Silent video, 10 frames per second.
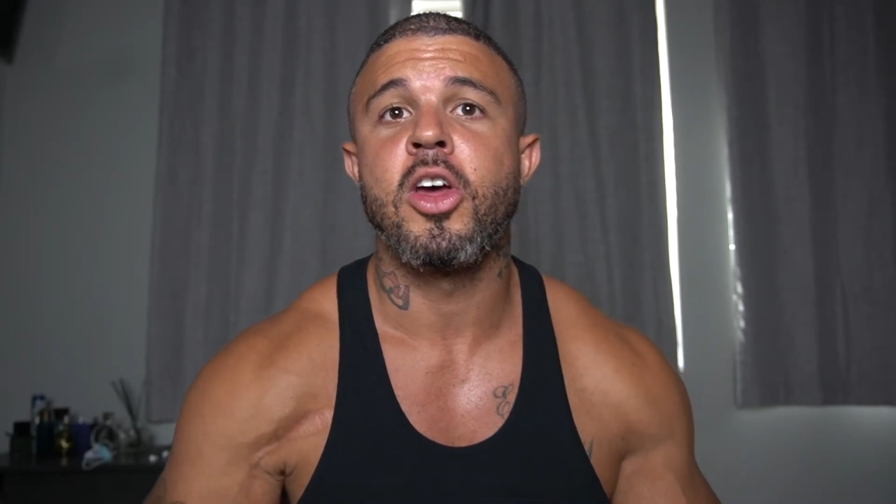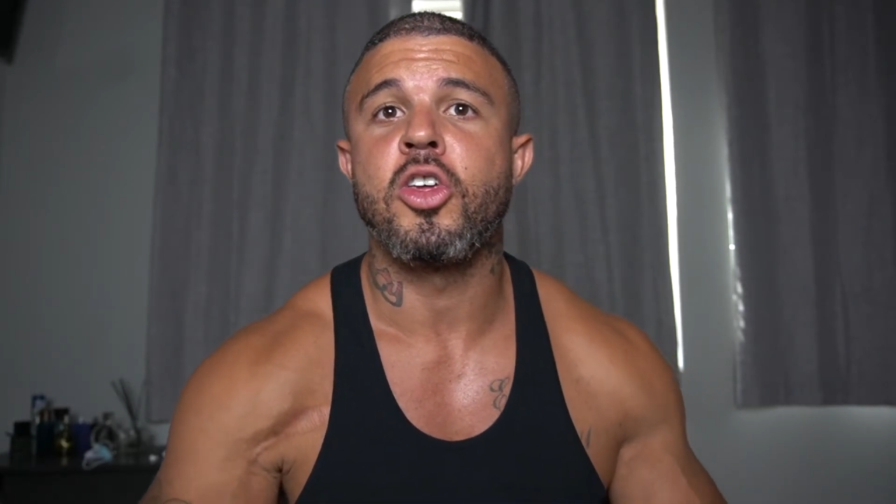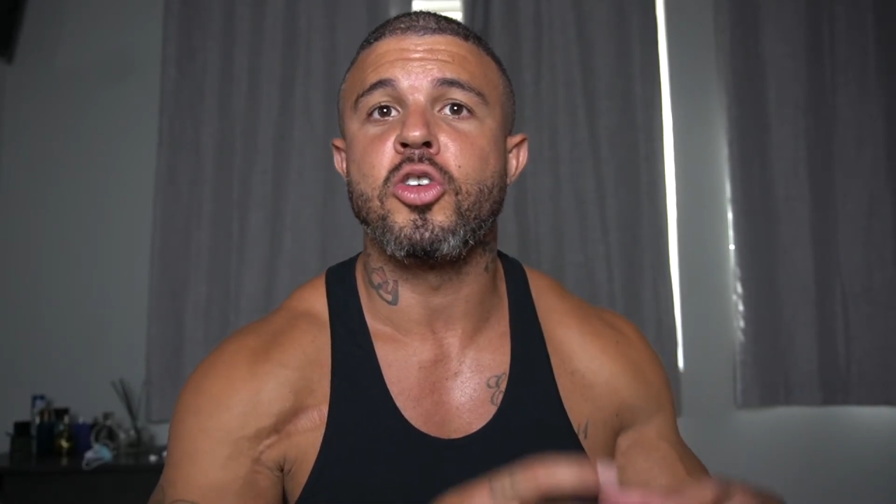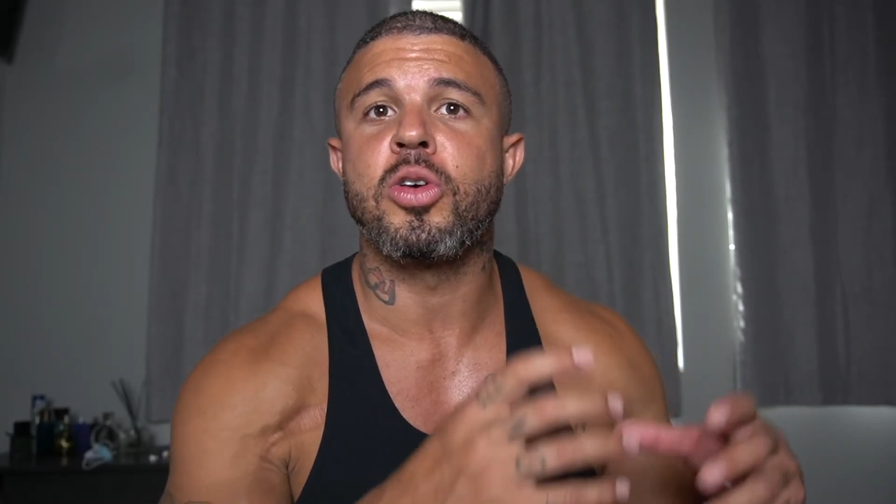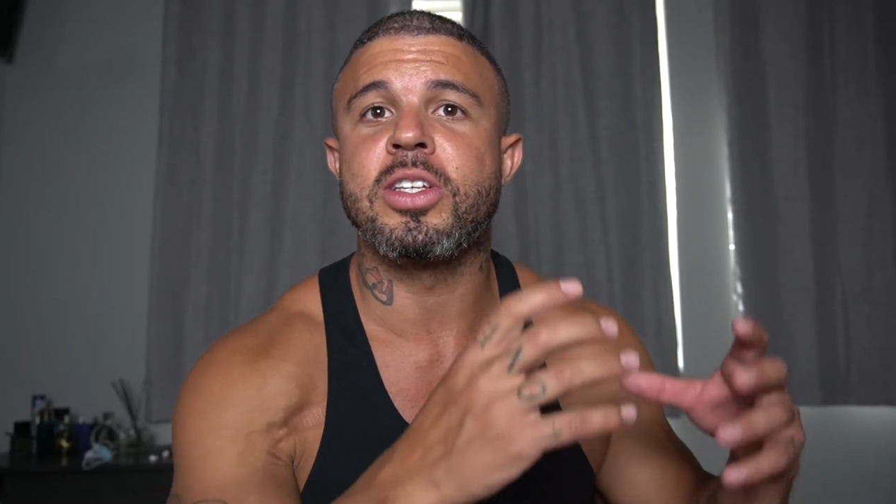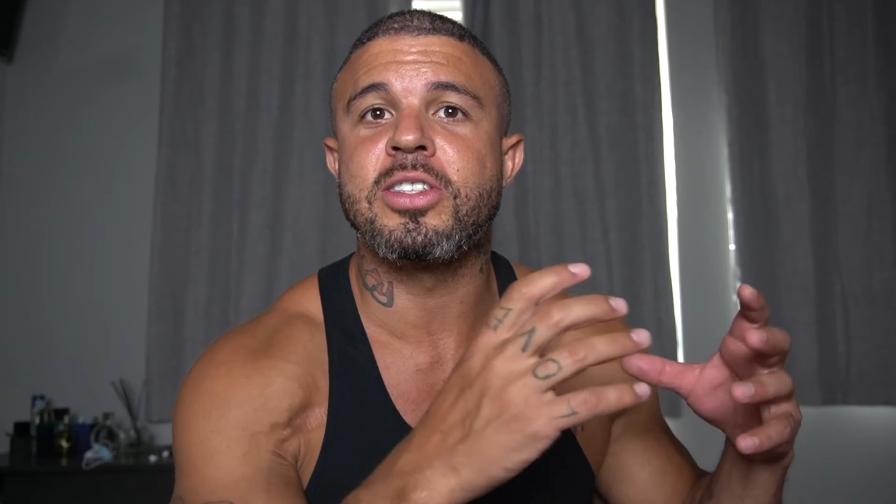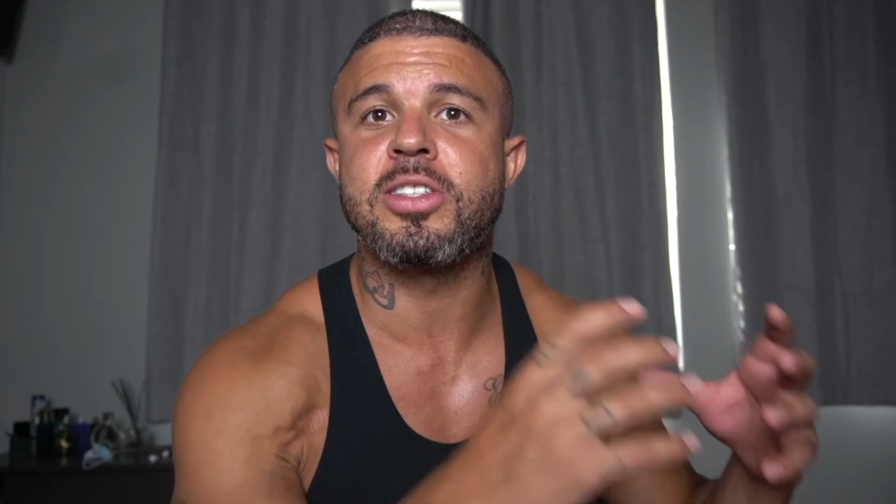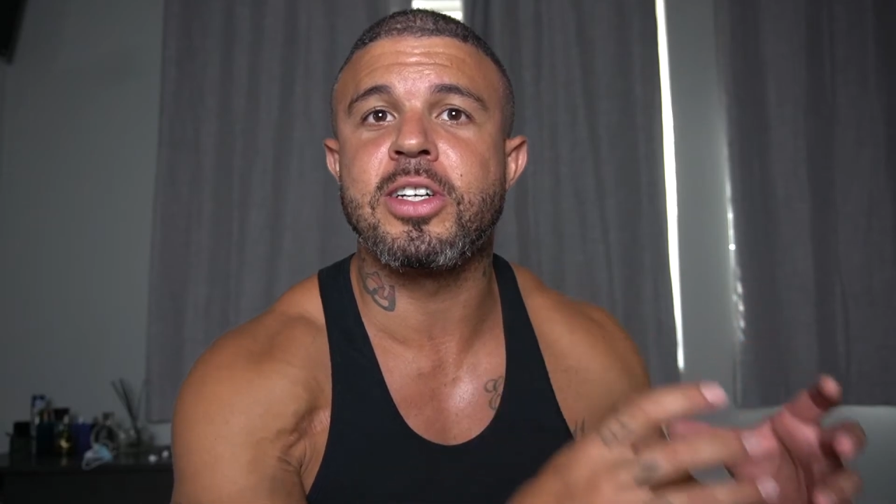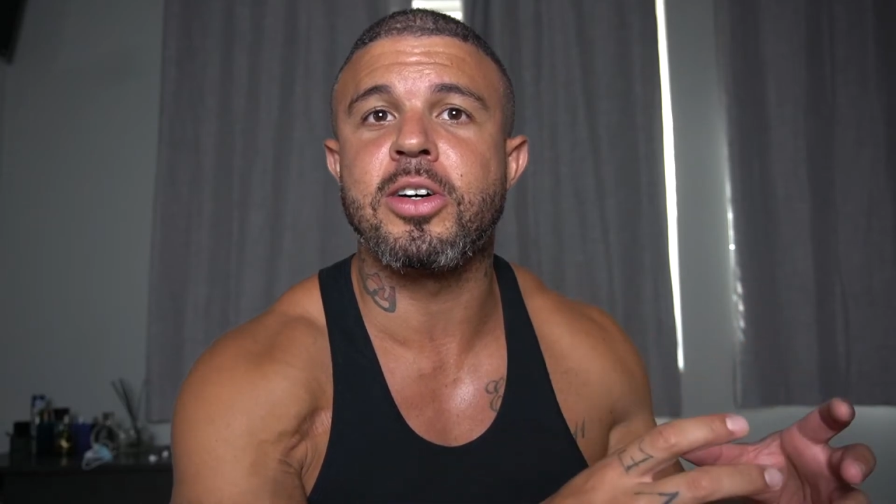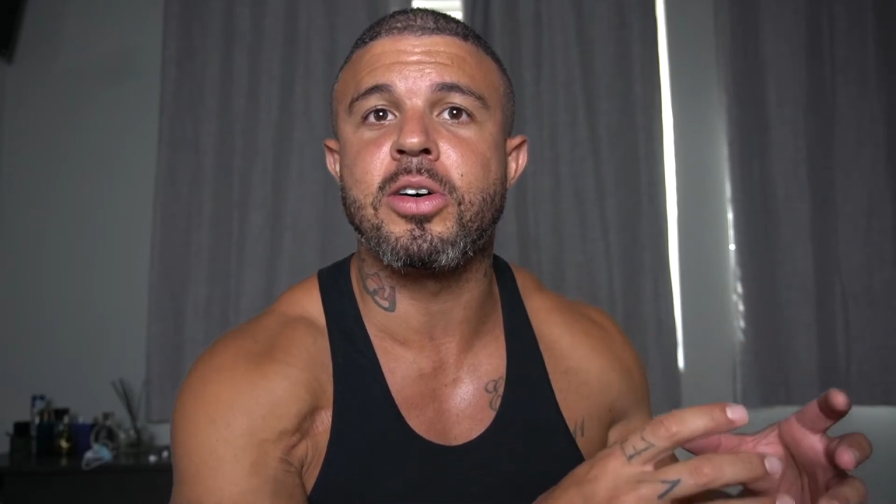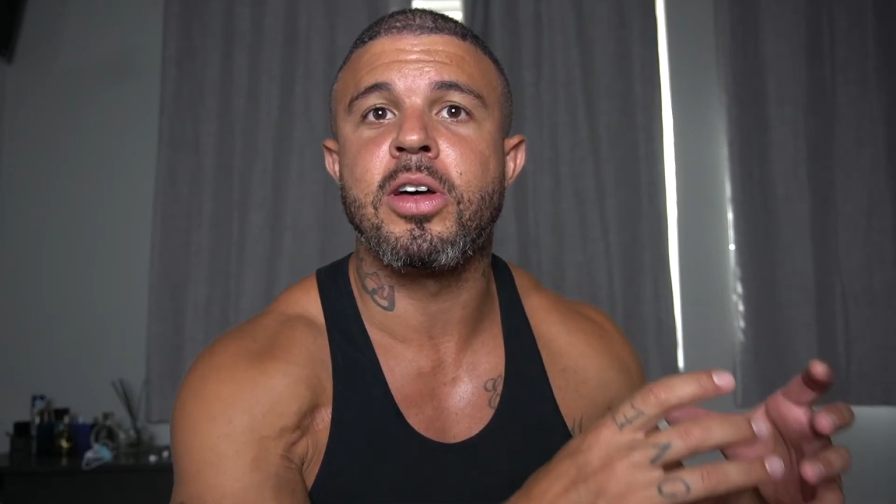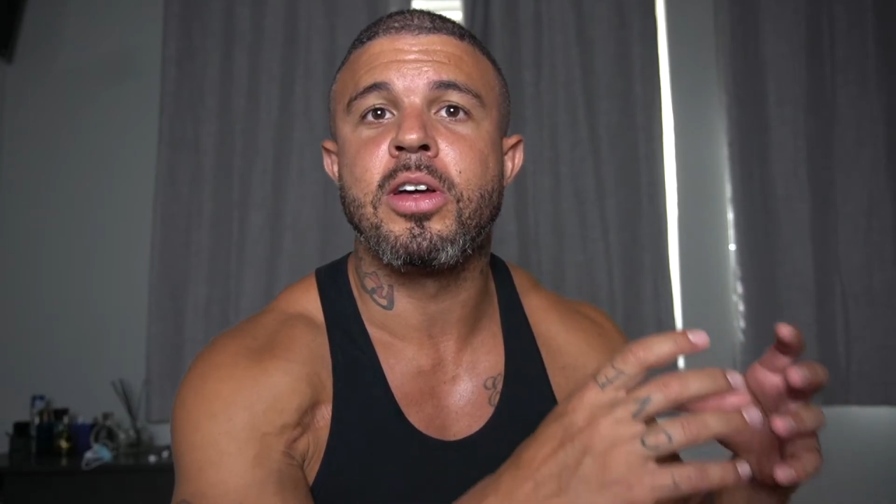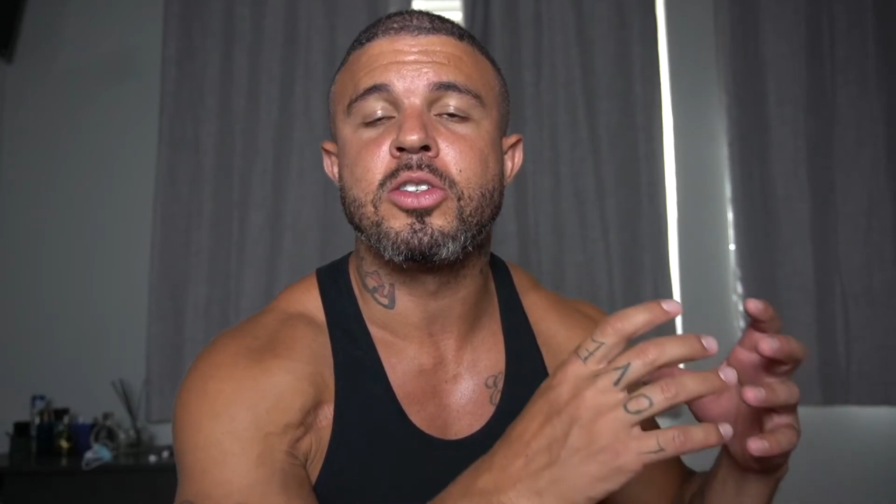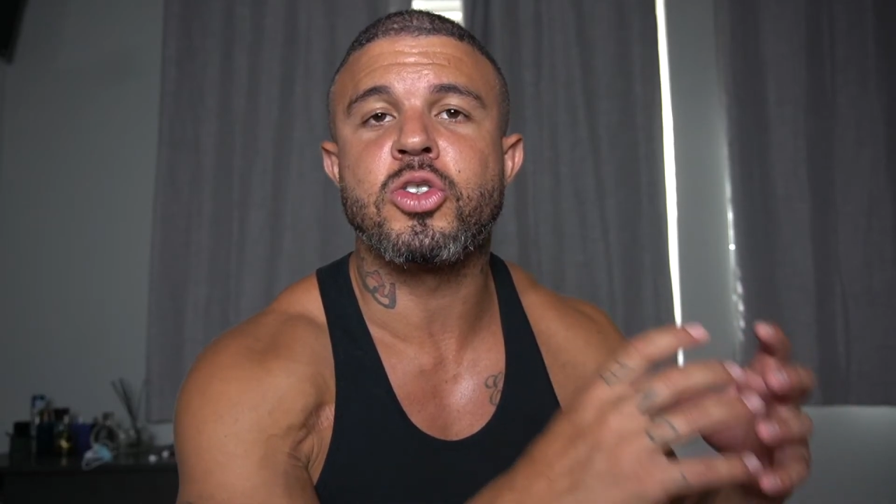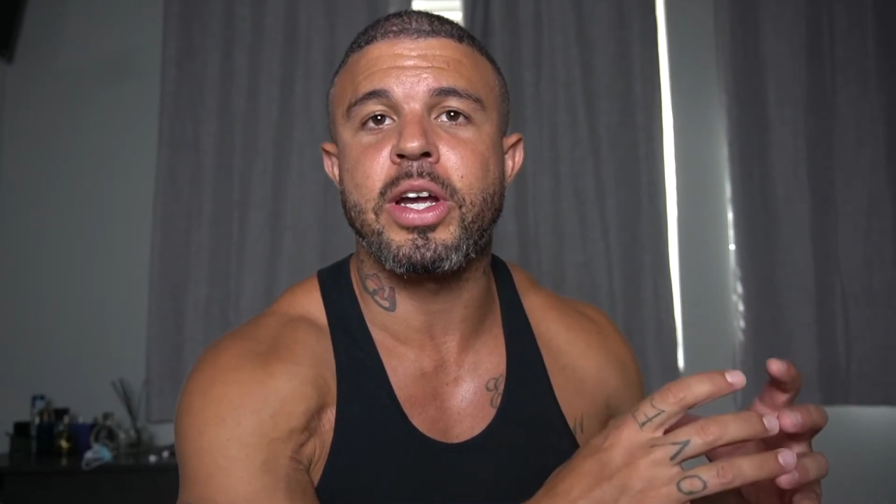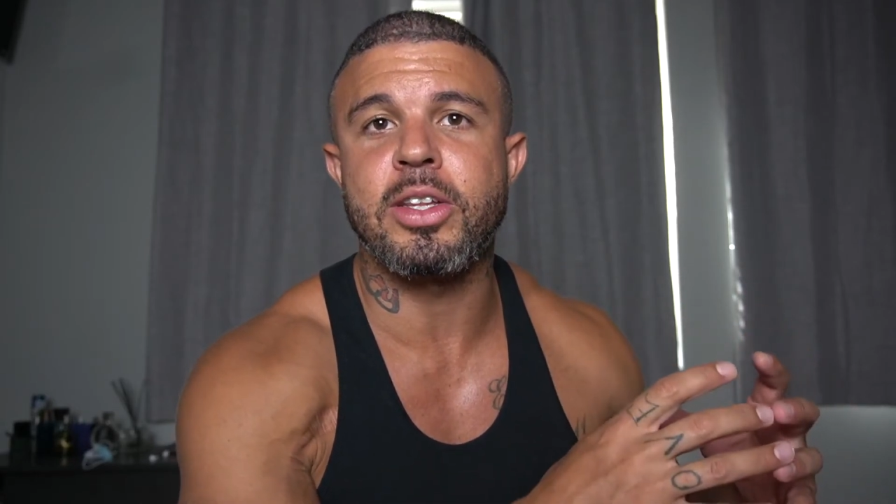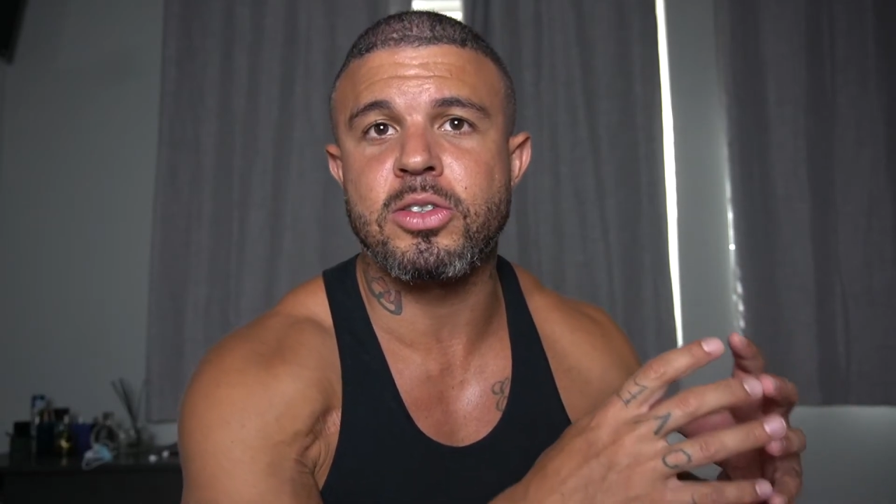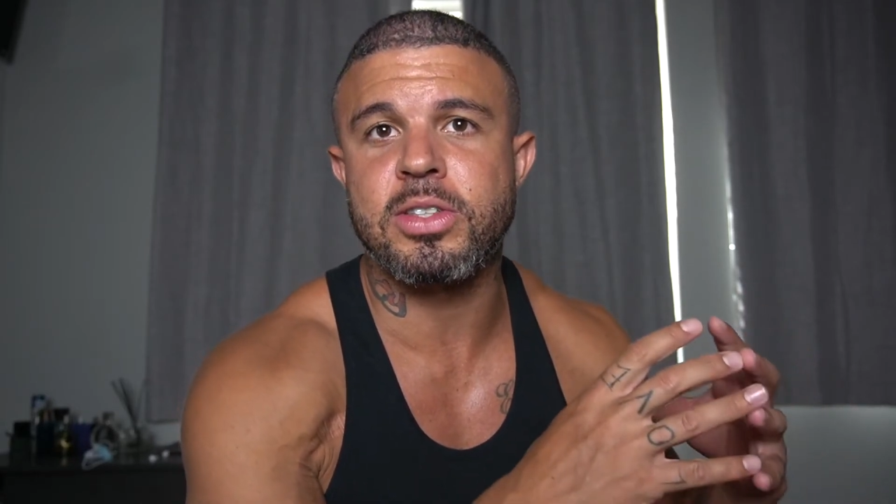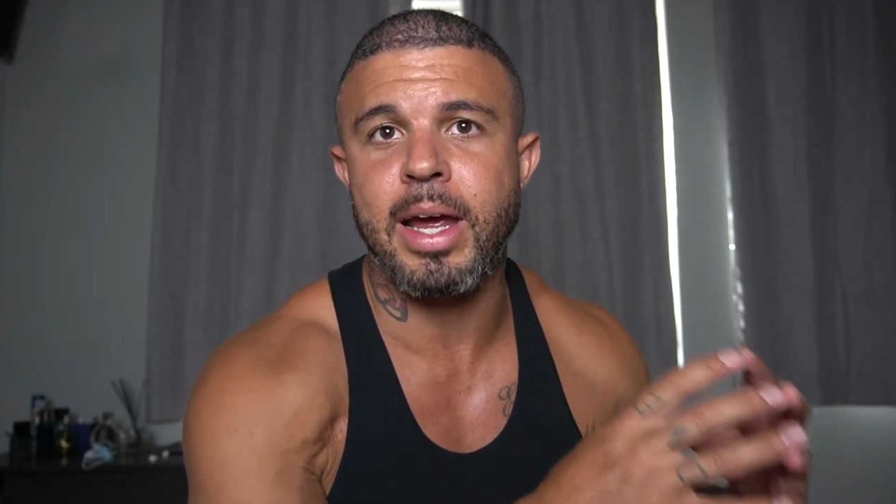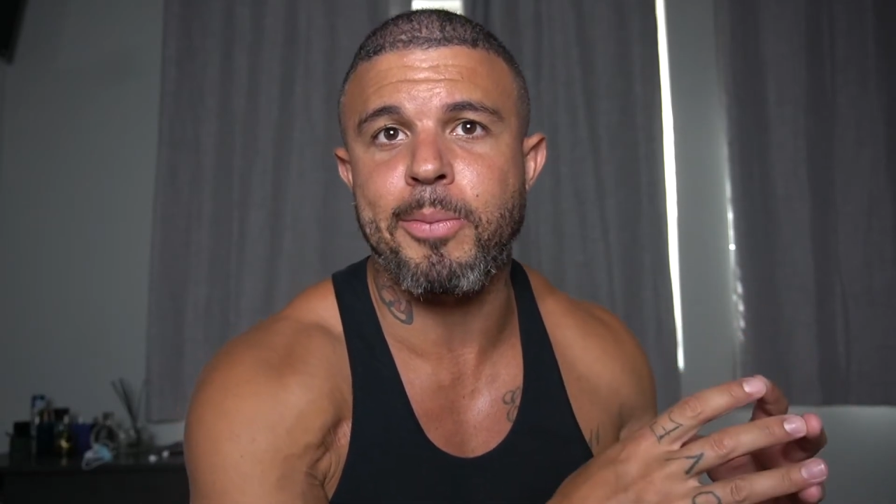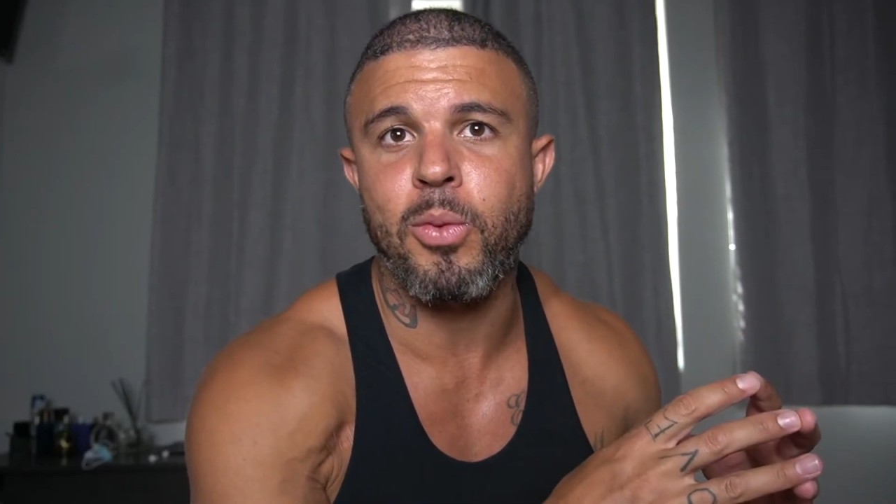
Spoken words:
you can still train those type